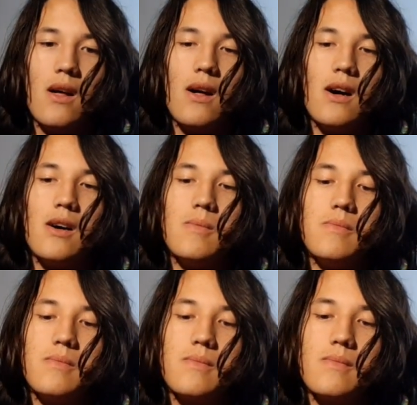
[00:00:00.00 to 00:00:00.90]

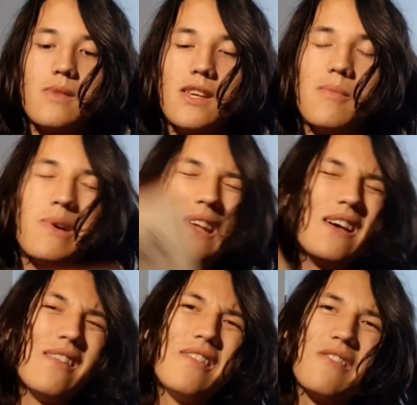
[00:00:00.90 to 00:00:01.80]
But yeah,
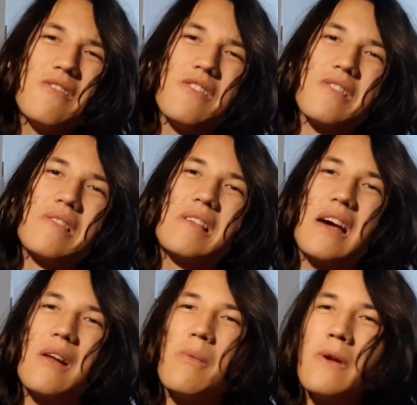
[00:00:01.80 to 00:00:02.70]
this is just
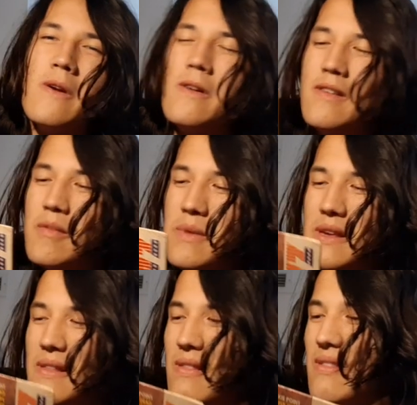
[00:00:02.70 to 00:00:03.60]
kind of weird to
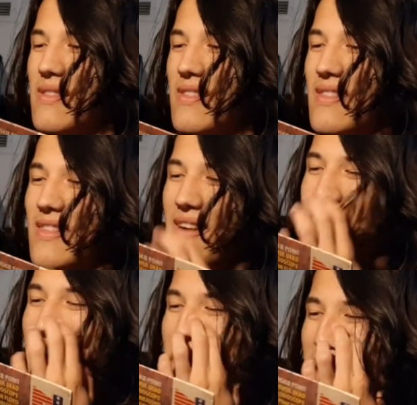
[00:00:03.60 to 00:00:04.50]
me.
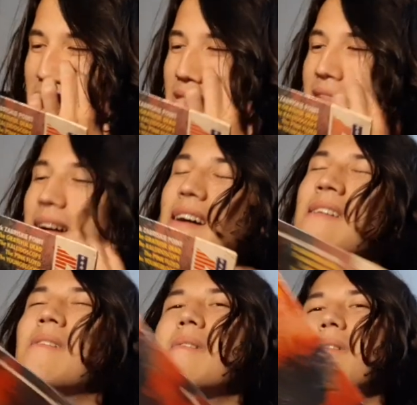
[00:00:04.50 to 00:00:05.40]
It's
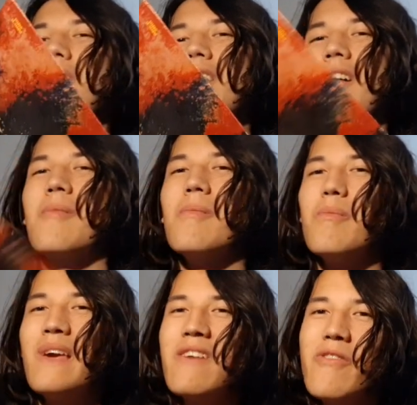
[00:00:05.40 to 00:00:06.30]
got some
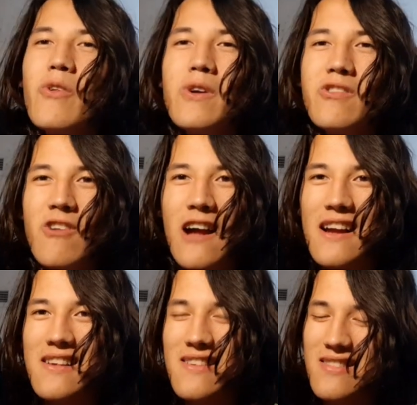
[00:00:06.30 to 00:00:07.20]
Pink Floyd
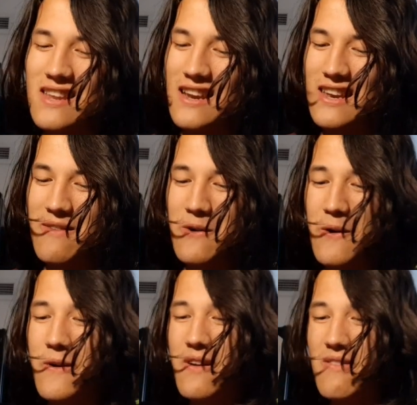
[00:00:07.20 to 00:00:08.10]
tracks that I'd never
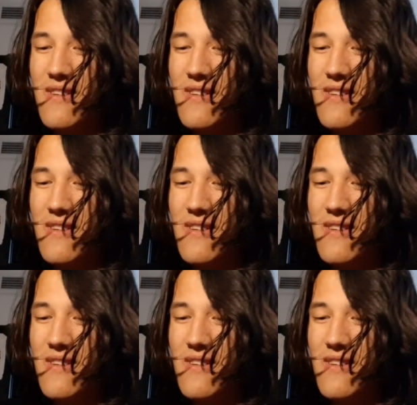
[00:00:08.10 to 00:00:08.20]
heard of,